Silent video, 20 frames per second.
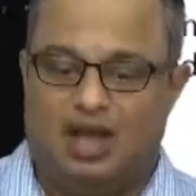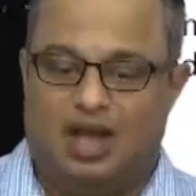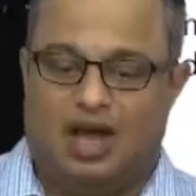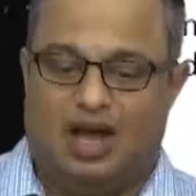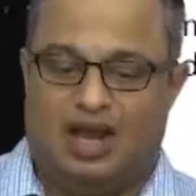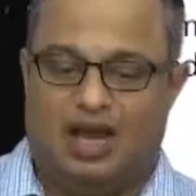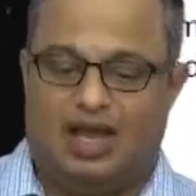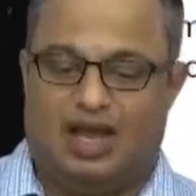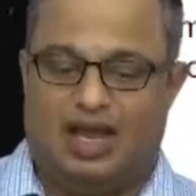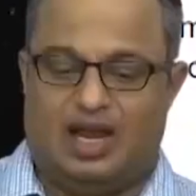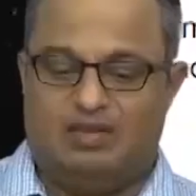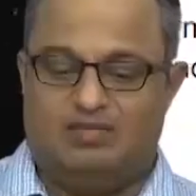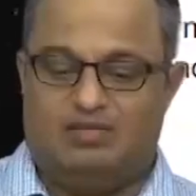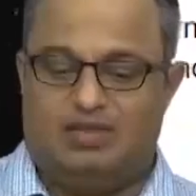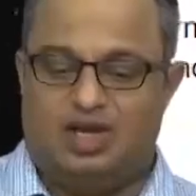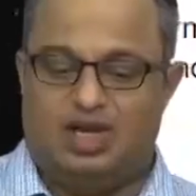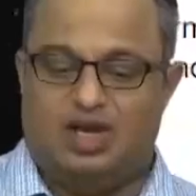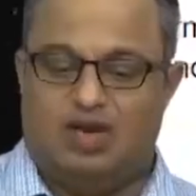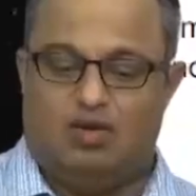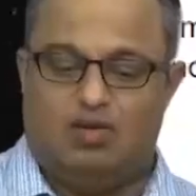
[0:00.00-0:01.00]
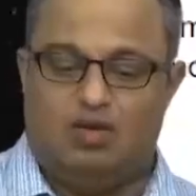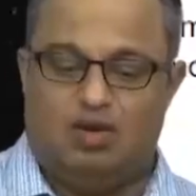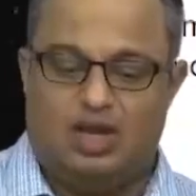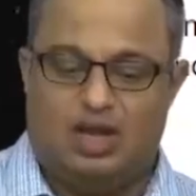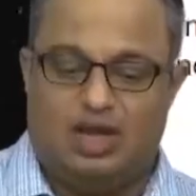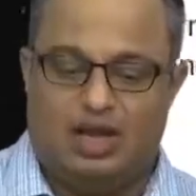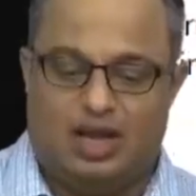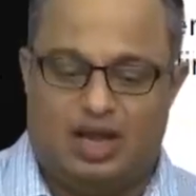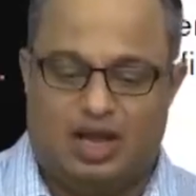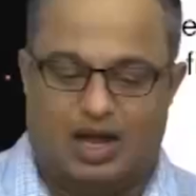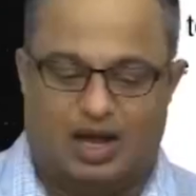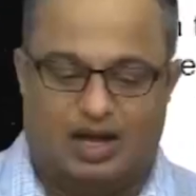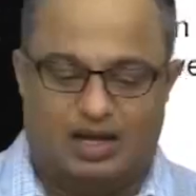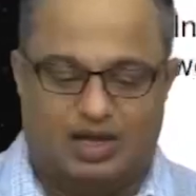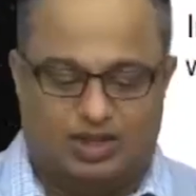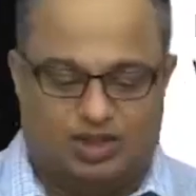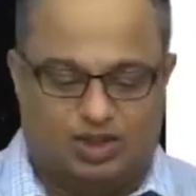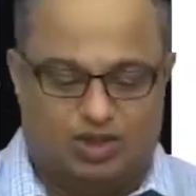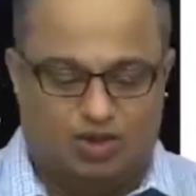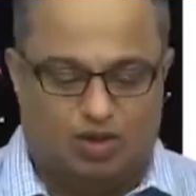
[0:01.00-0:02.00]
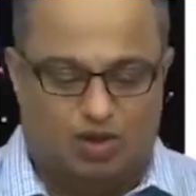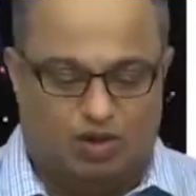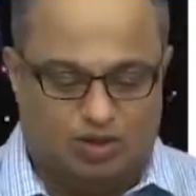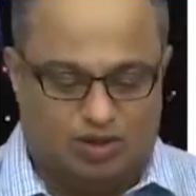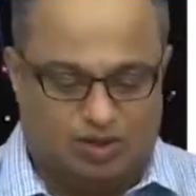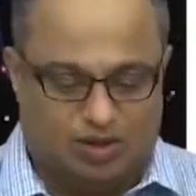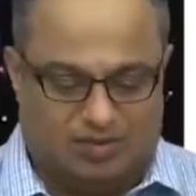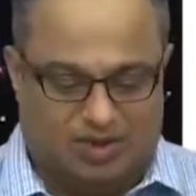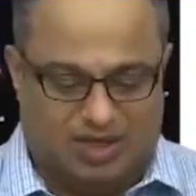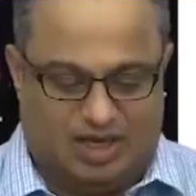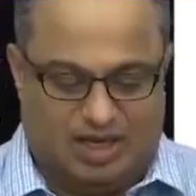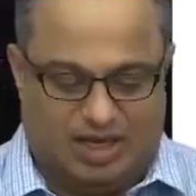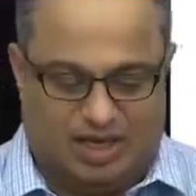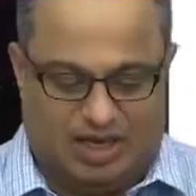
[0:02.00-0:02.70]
and I can and it should also be